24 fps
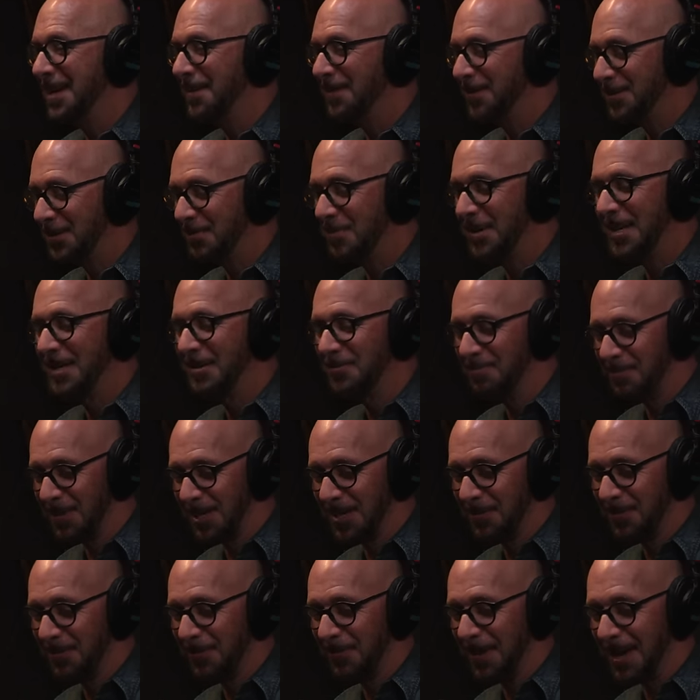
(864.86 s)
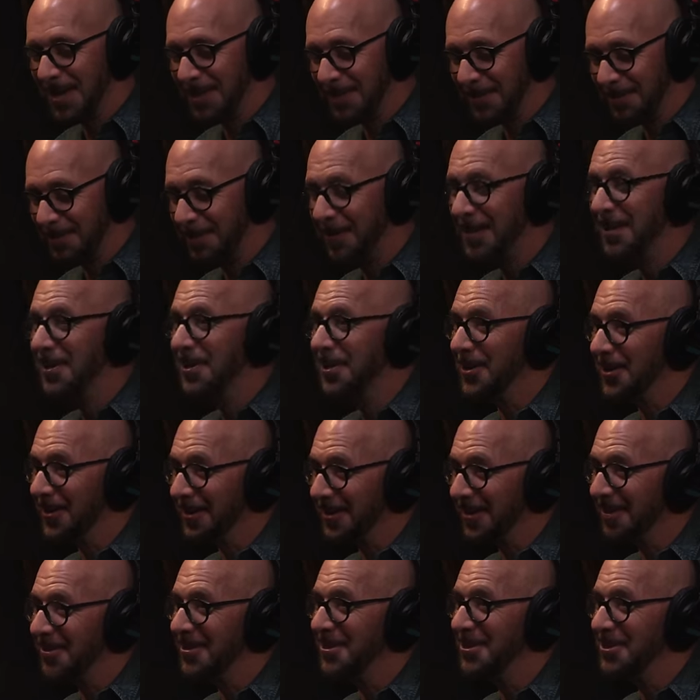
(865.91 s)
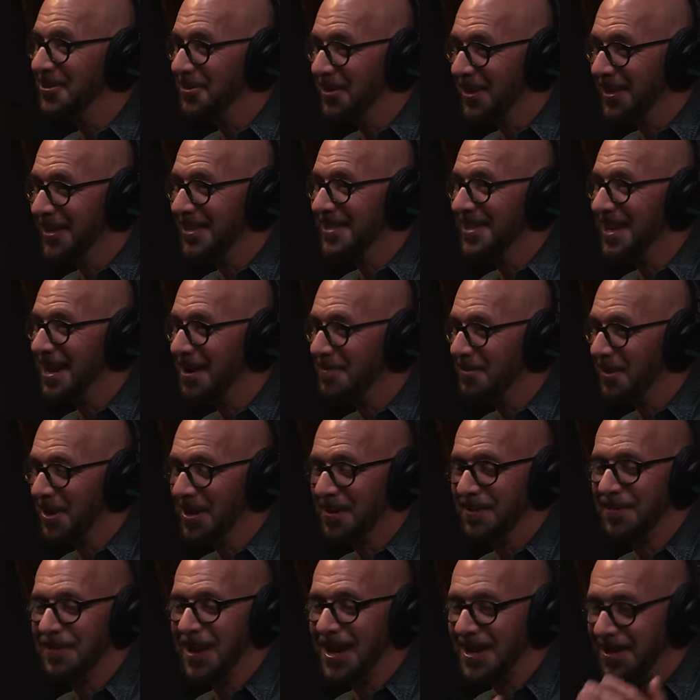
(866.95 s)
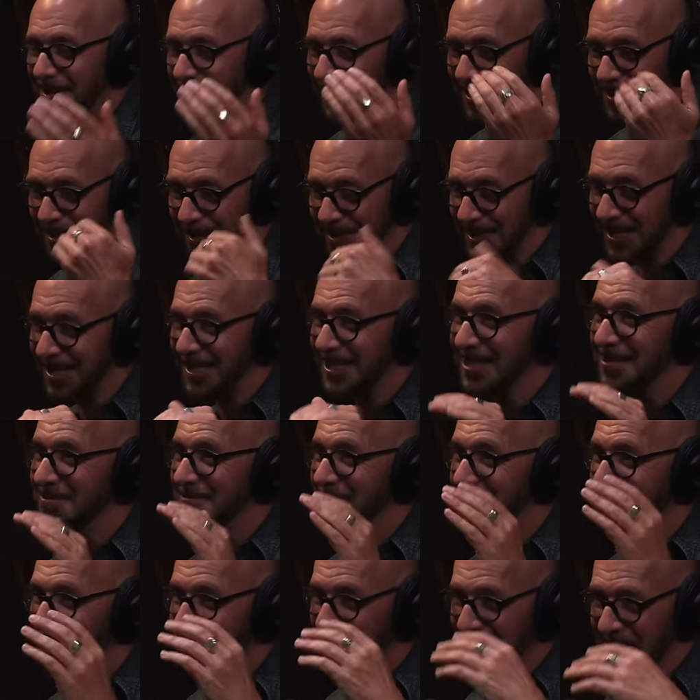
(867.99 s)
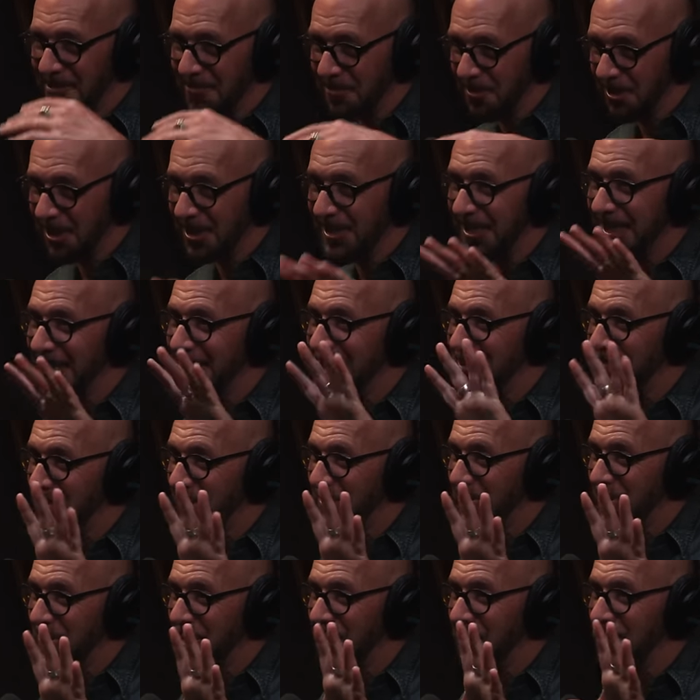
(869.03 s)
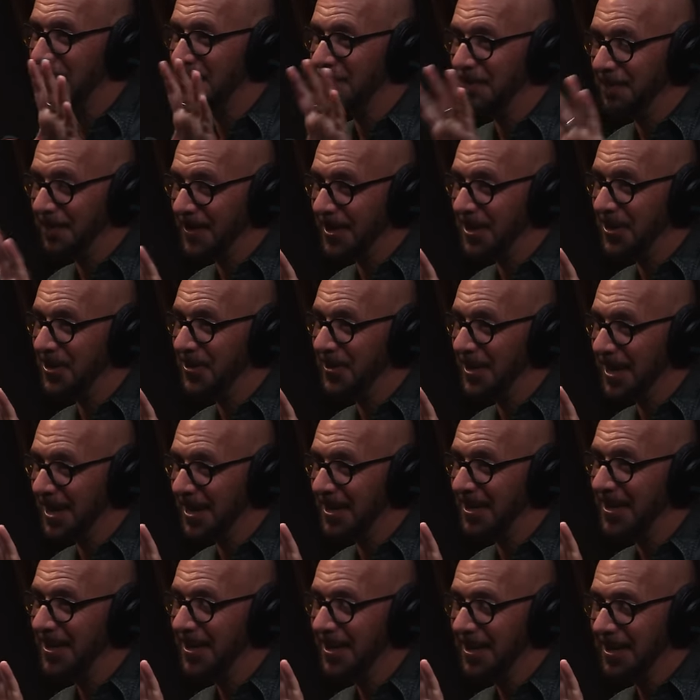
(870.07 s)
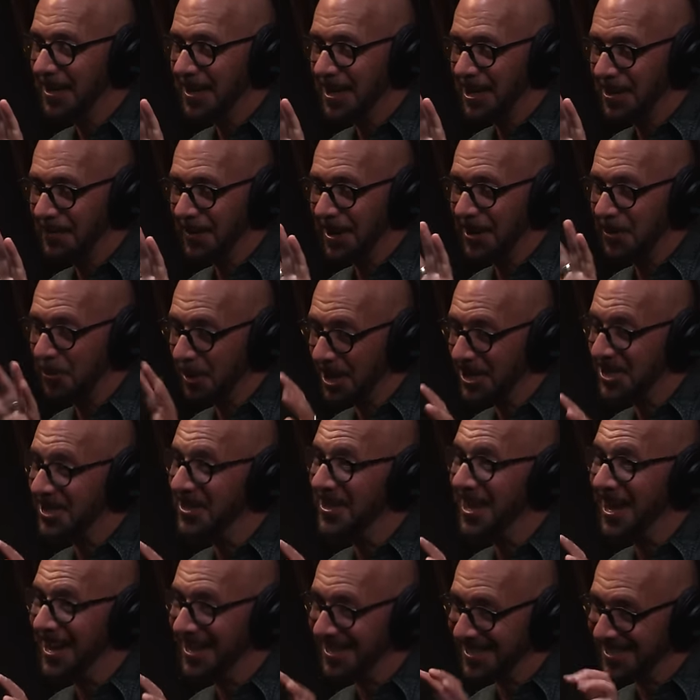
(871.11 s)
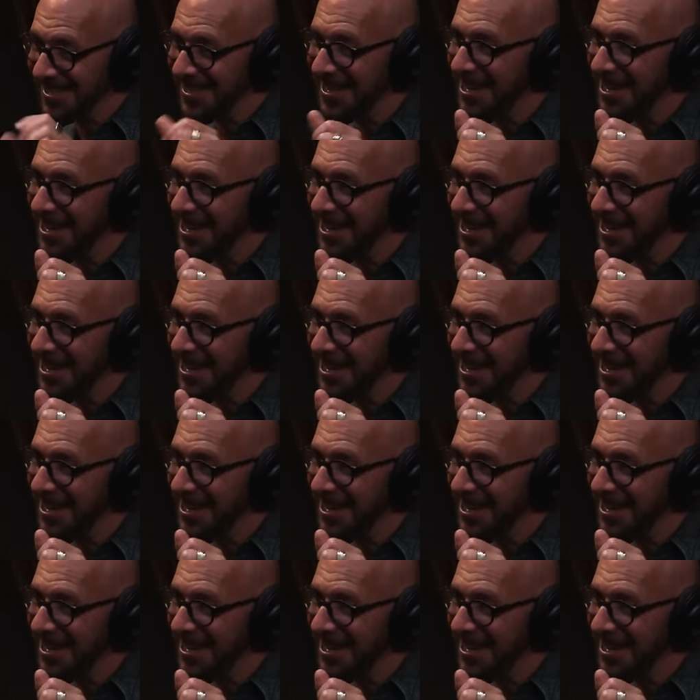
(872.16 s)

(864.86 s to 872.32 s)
like so we can meet faith and fear are the two things that operate. Faith that the system works like it's supposed to, and then fear that if I question that,